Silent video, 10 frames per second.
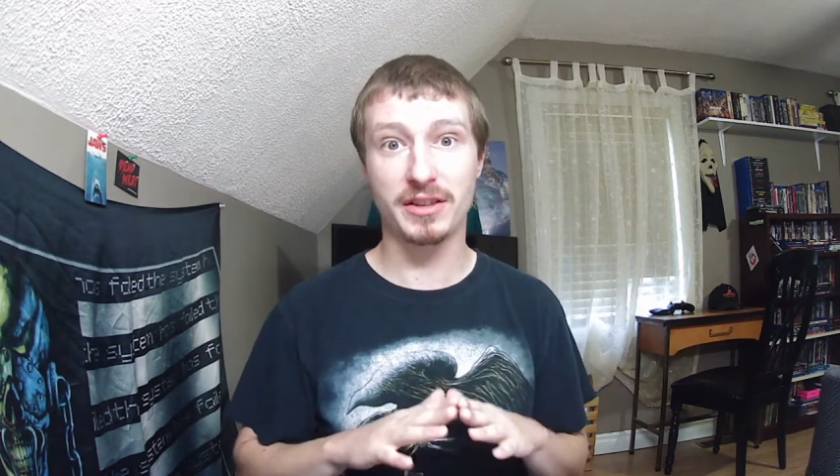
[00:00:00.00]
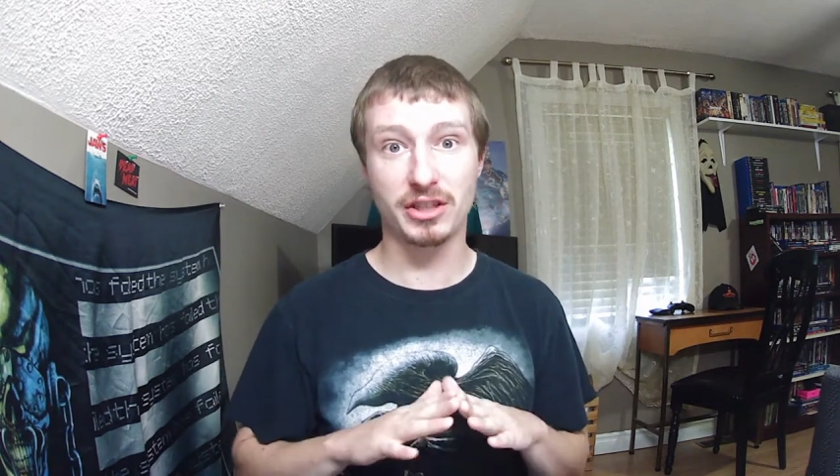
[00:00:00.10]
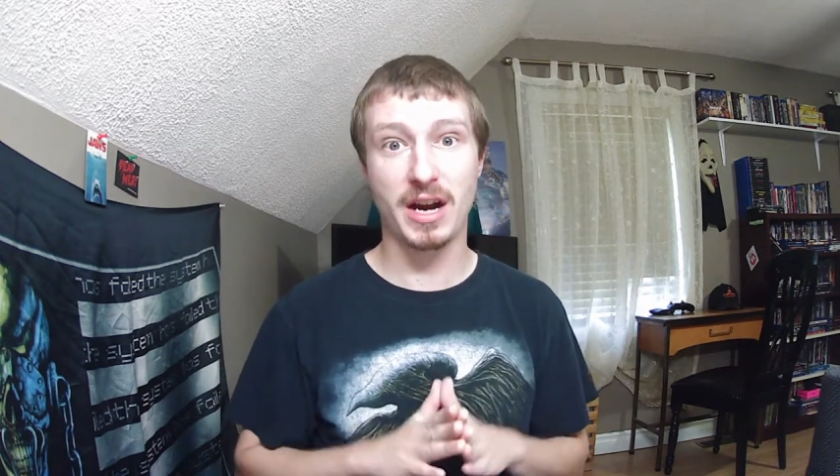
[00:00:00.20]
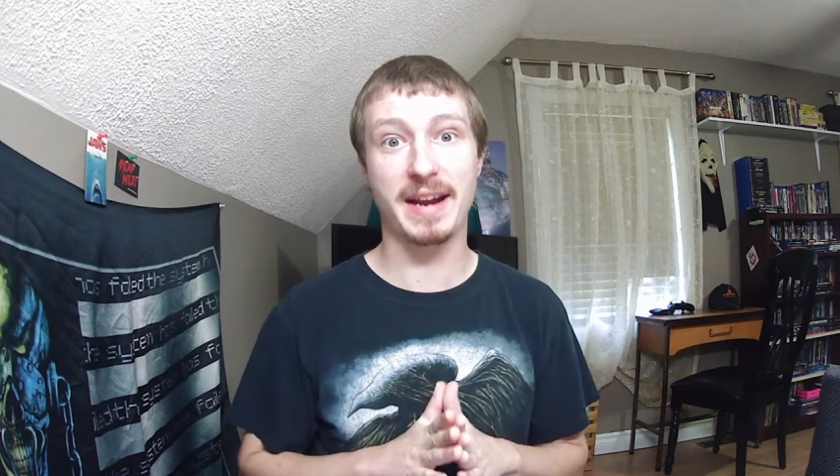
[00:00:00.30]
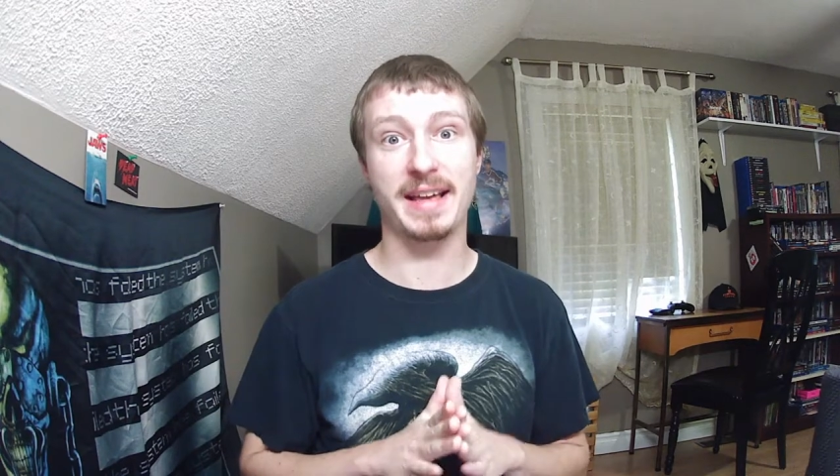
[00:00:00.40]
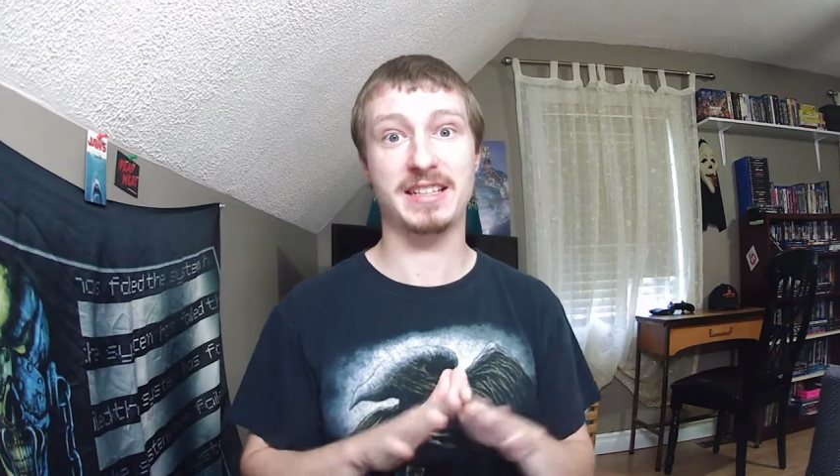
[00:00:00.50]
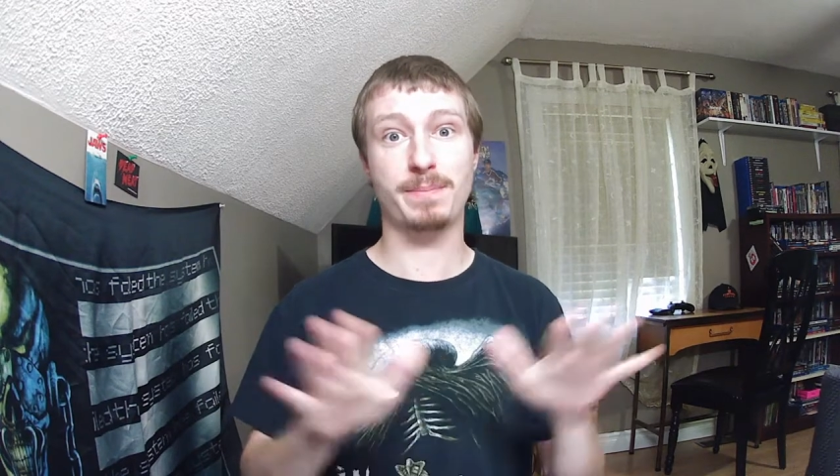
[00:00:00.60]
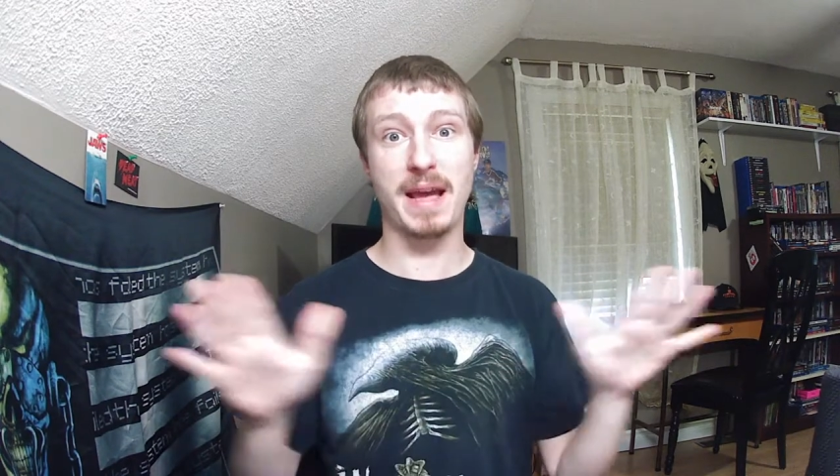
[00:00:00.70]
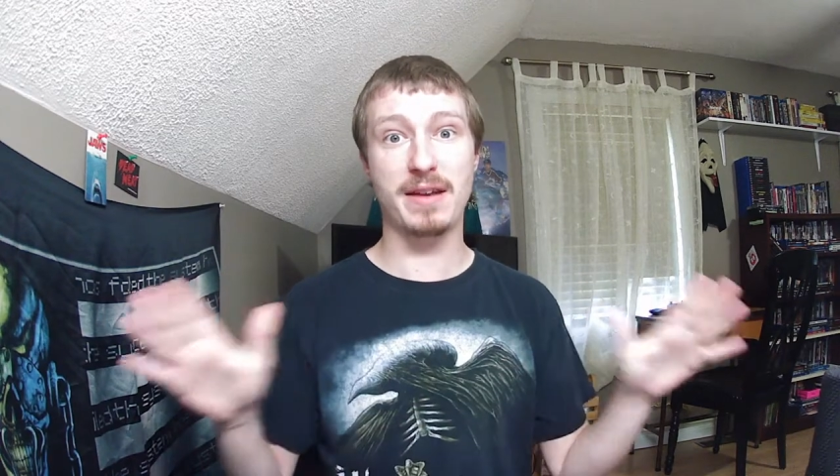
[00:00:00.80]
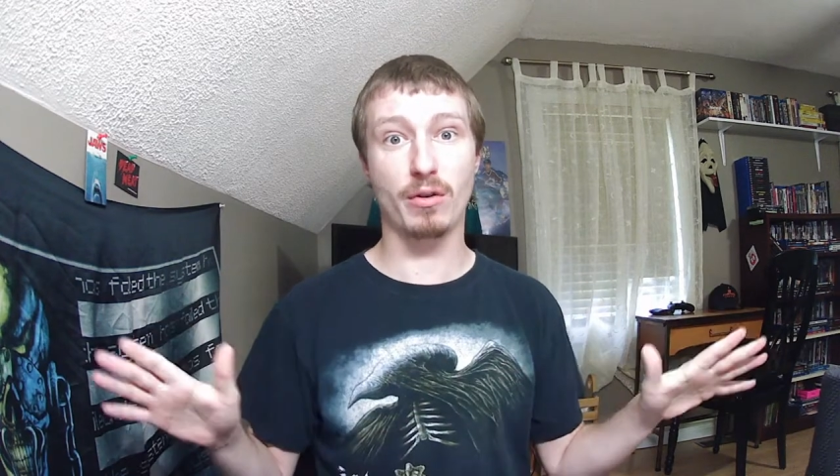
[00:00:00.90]
to try to
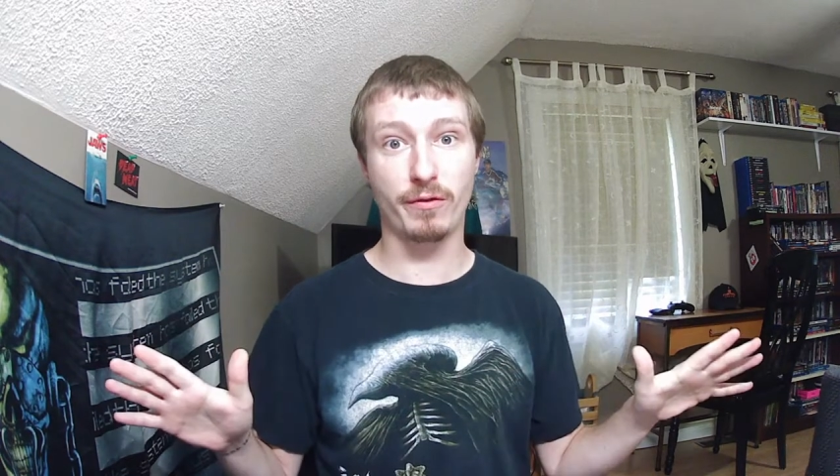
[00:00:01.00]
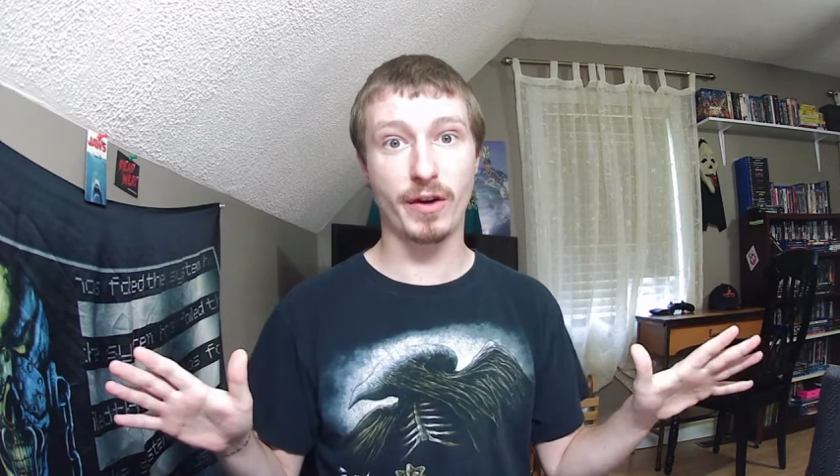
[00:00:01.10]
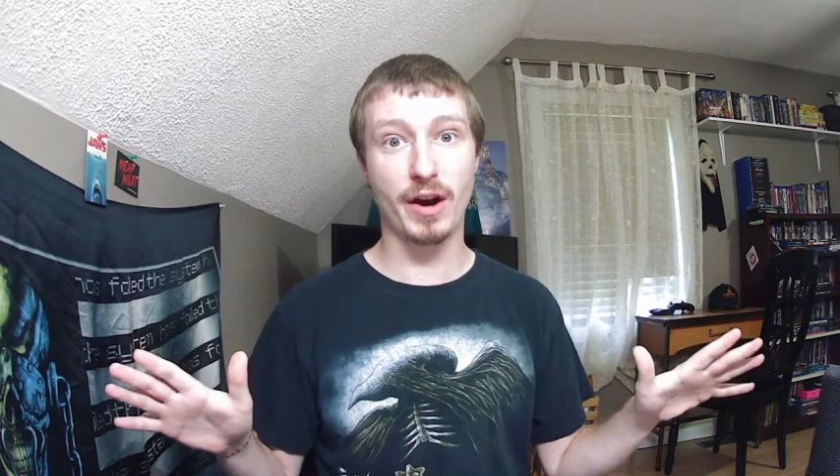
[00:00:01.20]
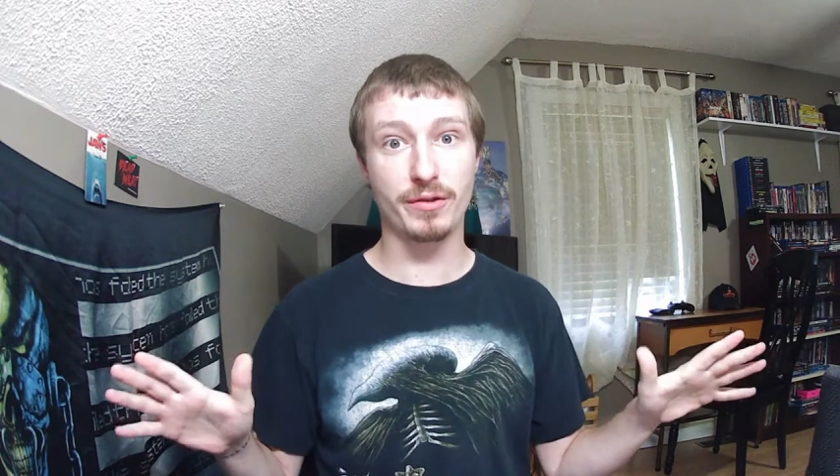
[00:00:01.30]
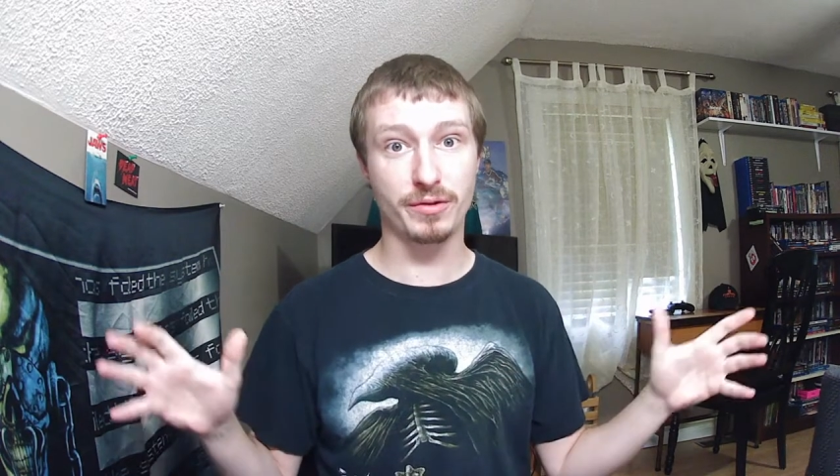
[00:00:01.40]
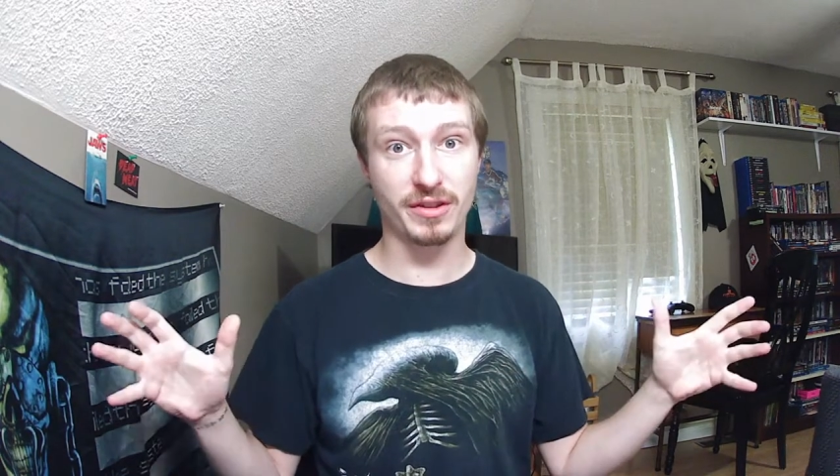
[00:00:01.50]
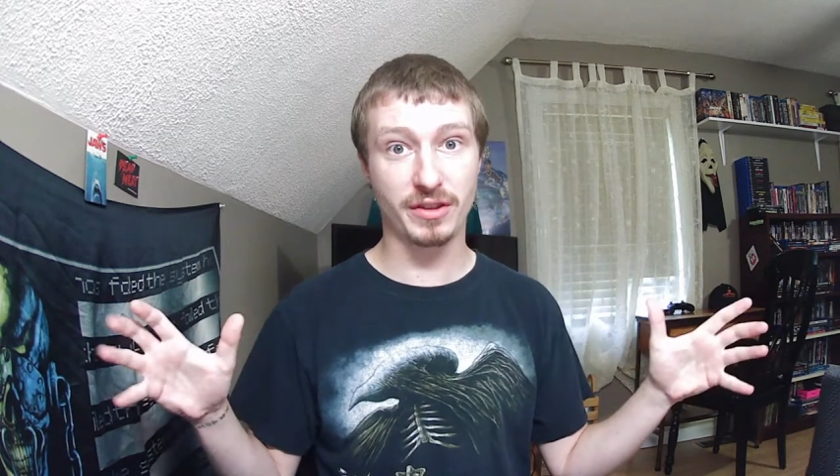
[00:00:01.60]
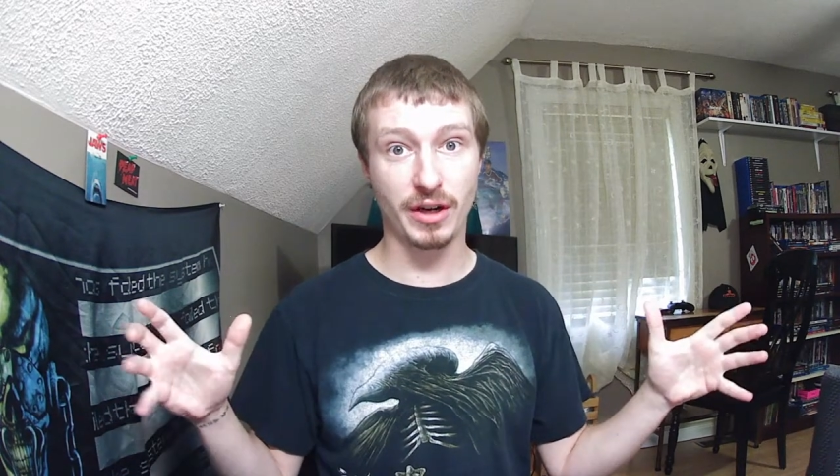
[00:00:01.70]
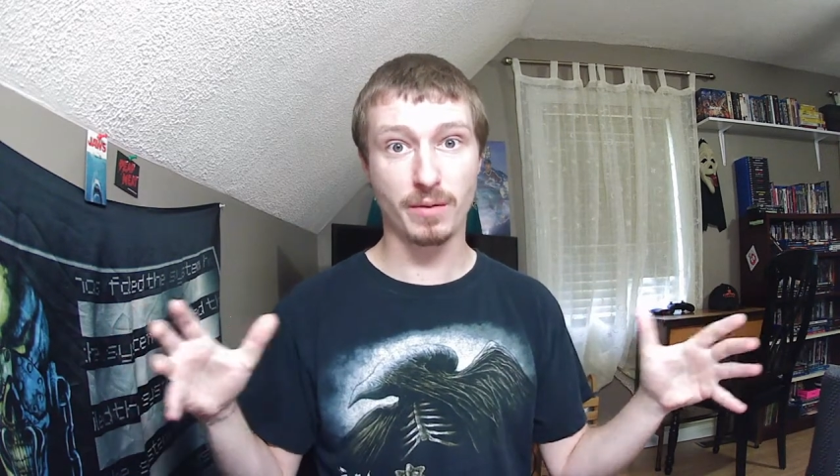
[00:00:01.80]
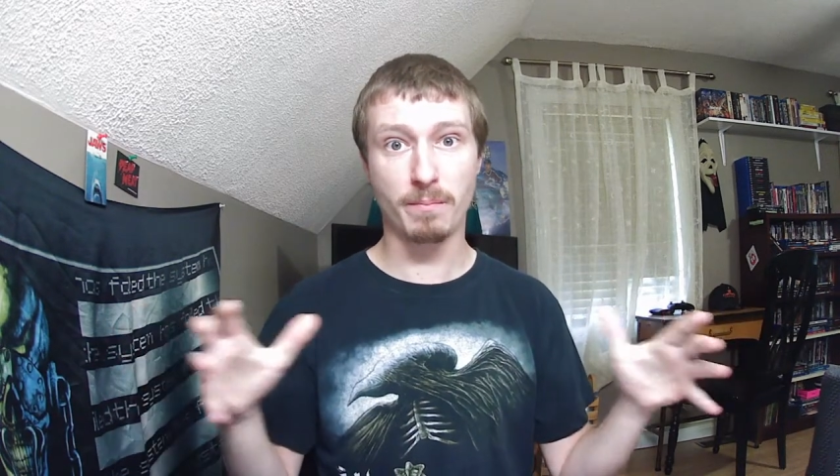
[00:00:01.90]
expand out farther than
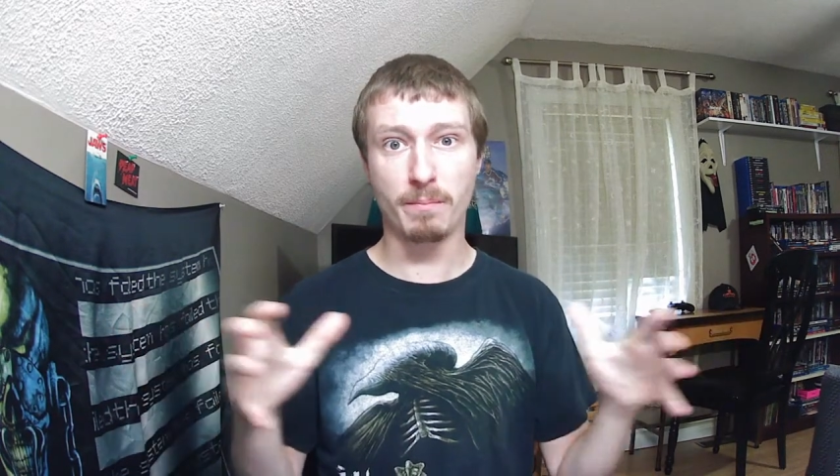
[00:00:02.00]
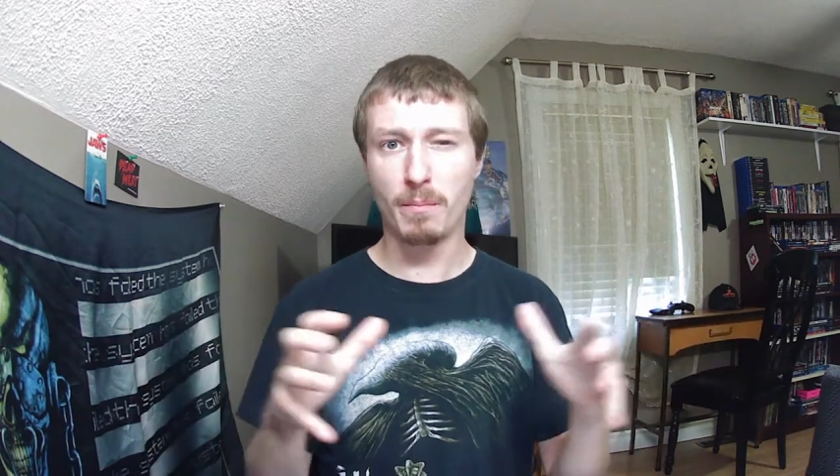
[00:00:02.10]
their